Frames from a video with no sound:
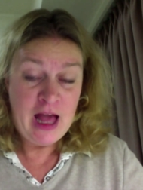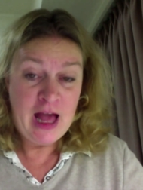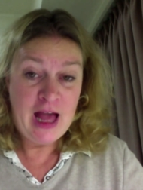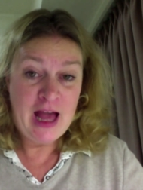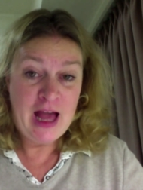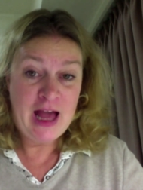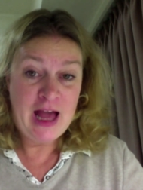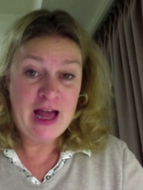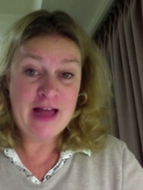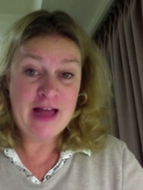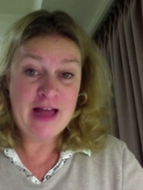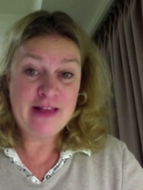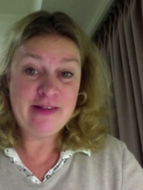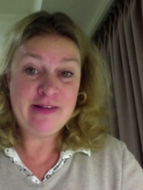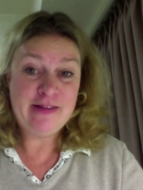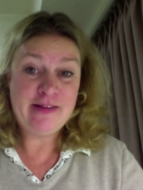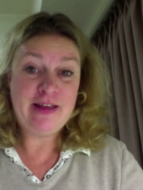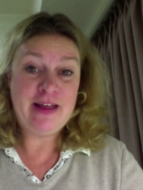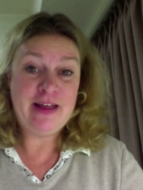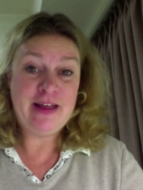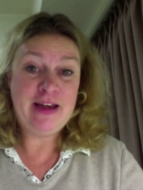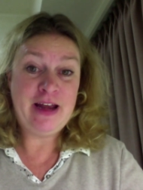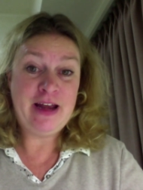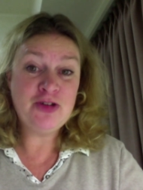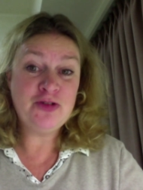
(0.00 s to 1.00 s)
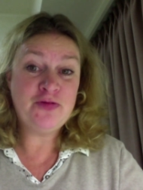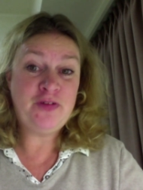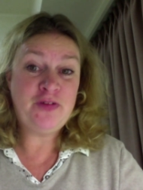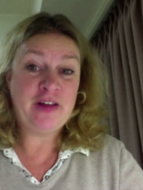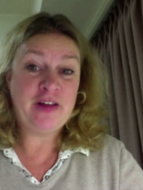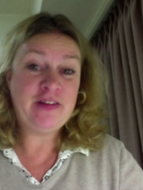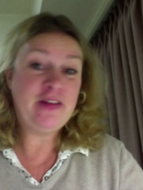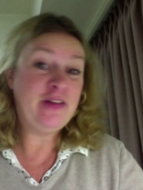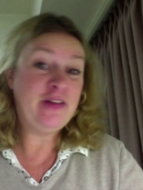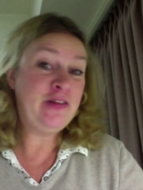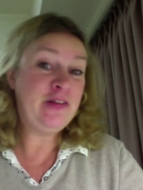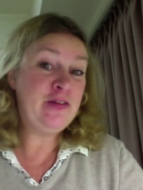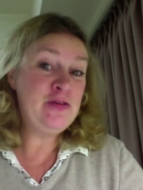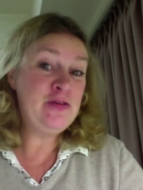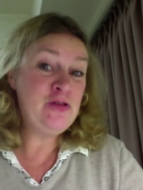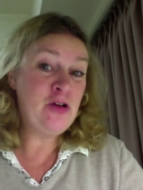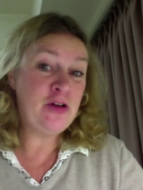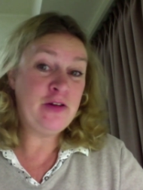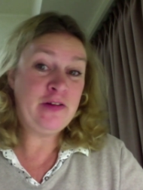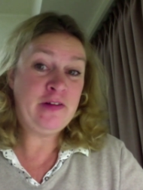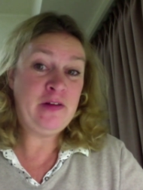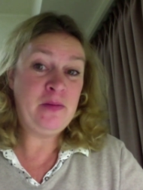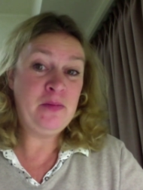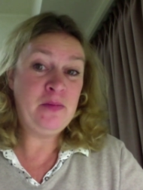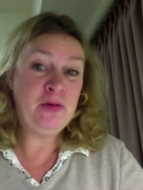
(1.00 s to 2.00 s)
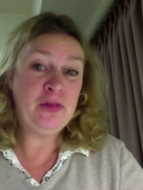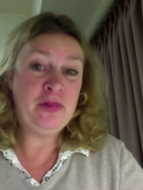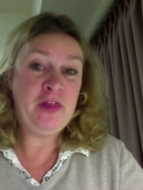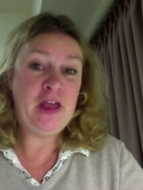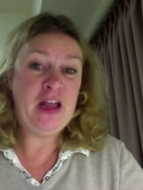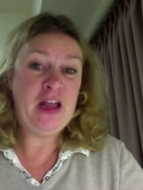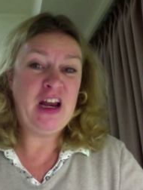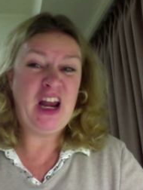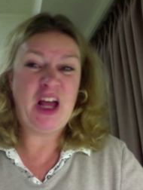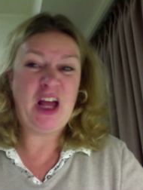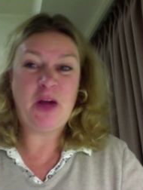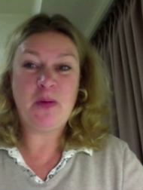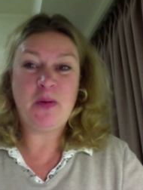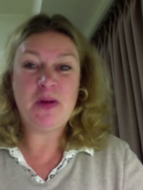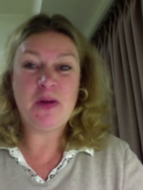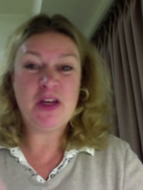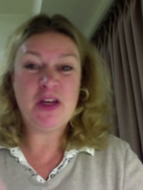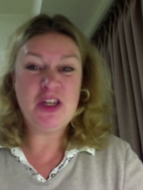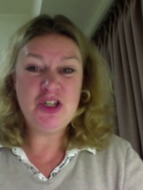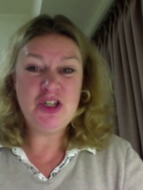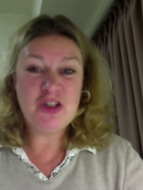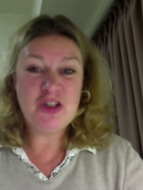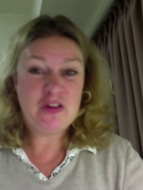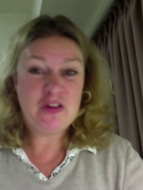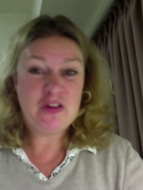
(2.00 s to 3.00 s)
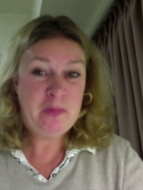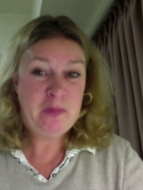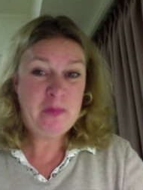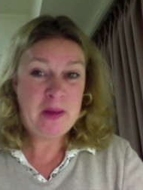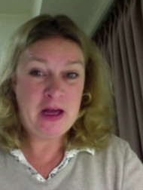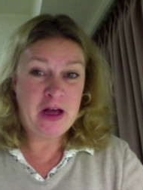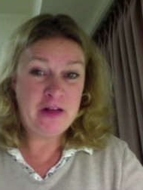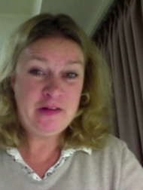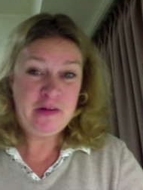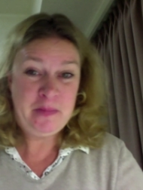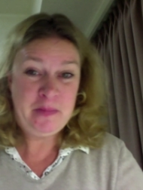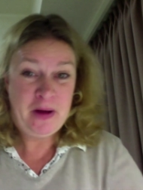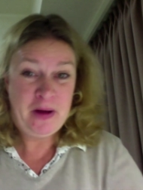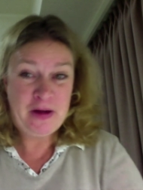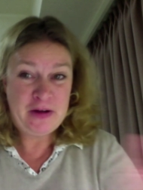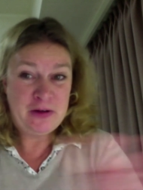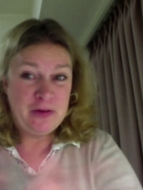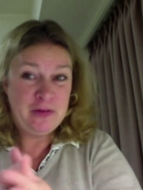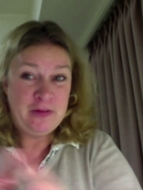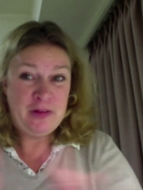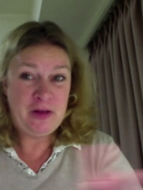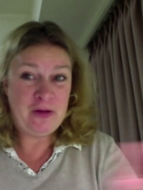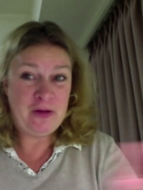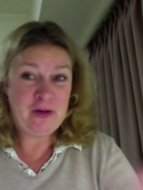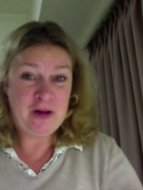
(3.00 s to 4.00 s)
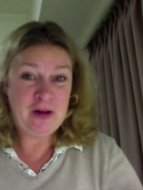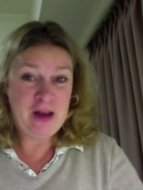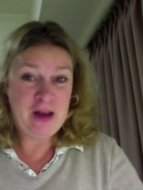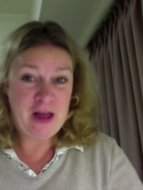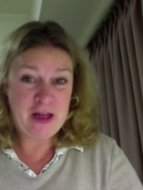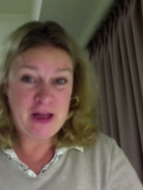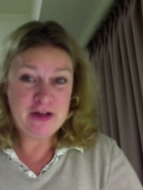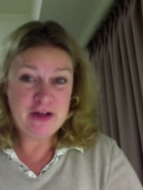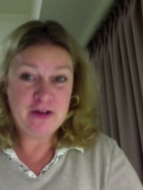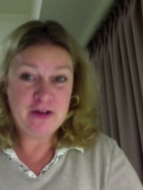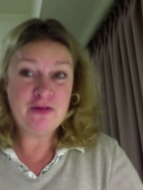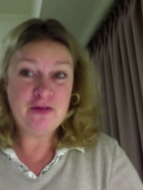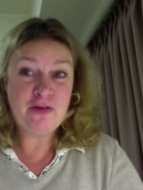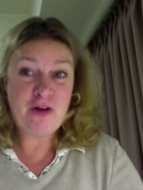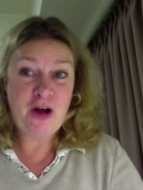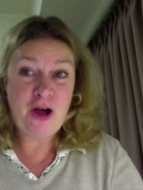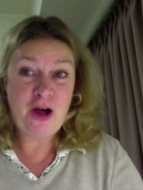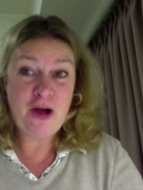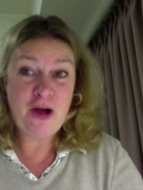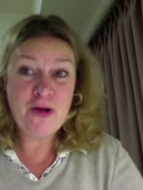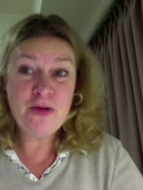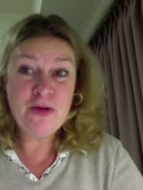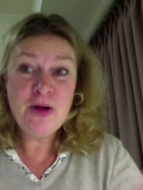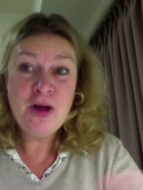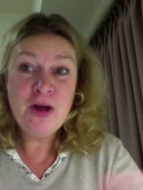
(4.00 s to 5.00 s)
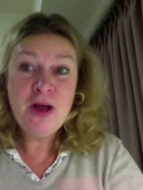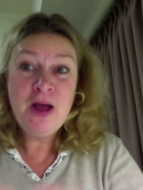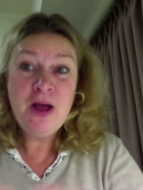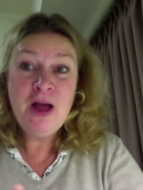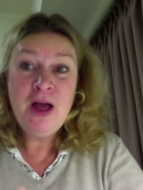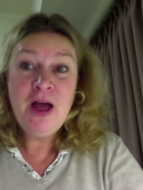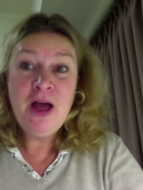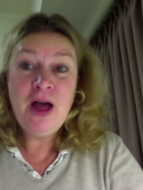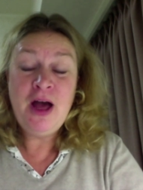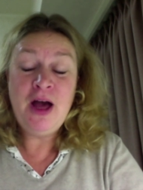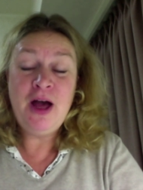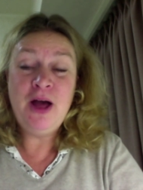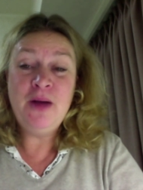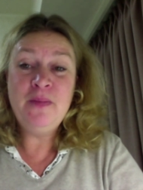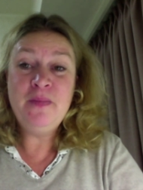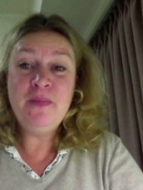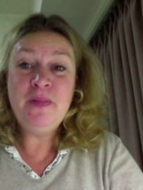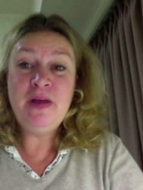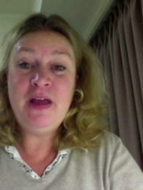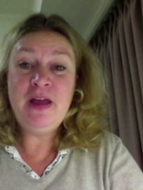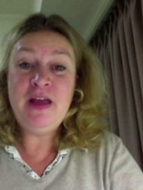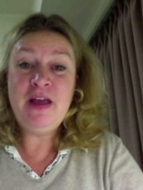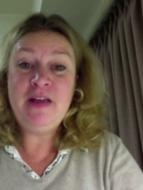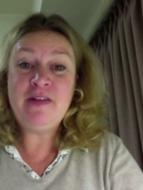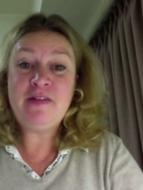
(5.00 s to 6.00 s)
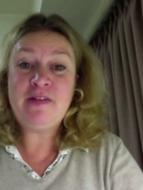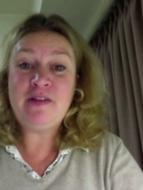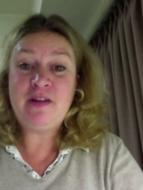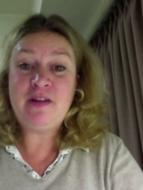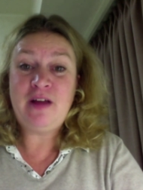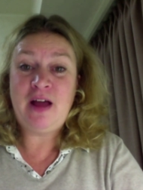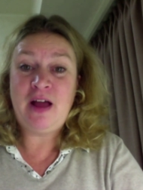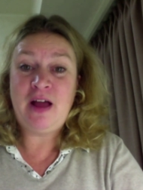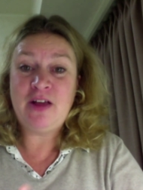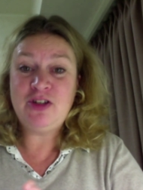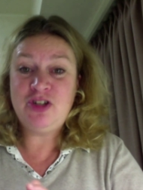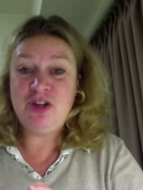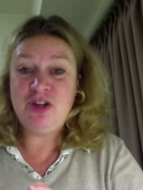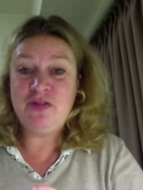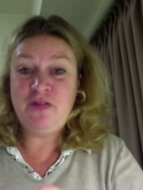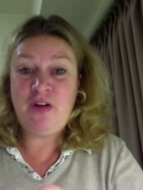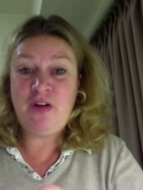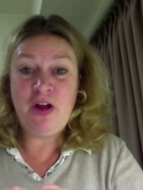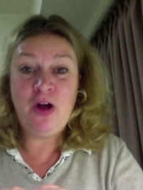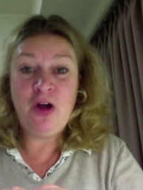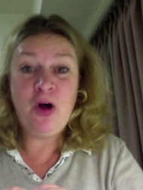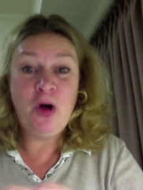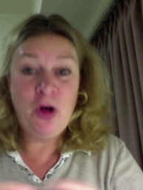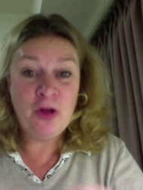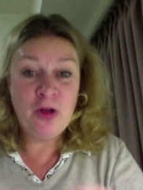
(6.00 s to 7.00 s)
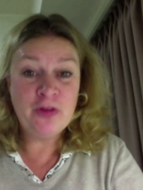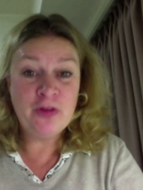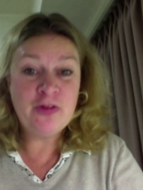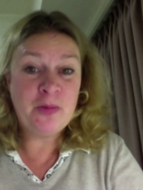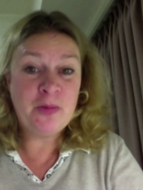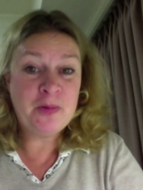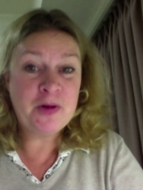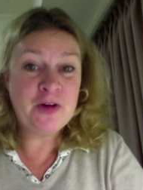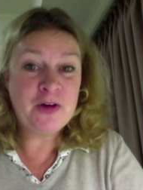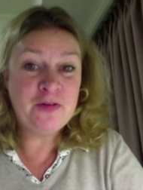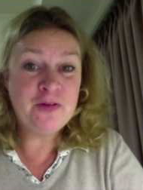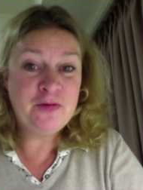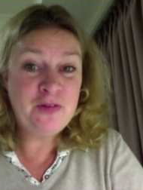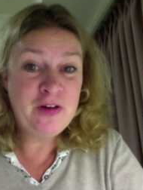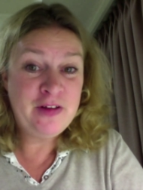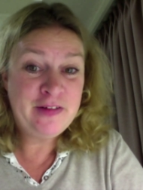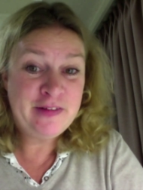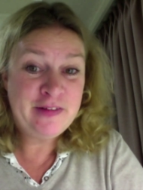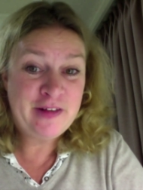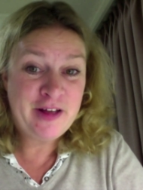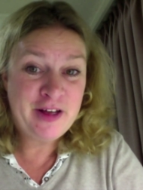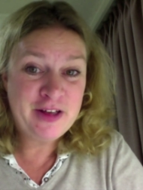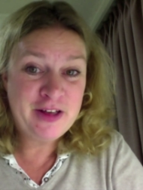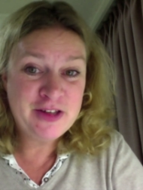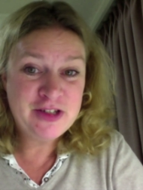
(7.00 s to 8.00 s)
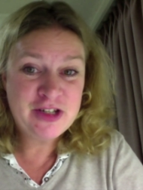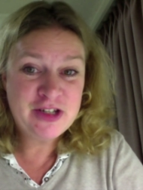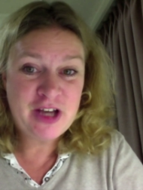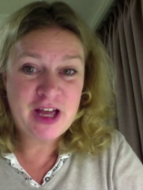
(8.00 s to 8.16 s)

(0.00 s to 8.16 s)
And in actual fact, it's not a simple thing like we can just make icy particles, they'll collide and grow. Um, it's actually a very hot topic of research.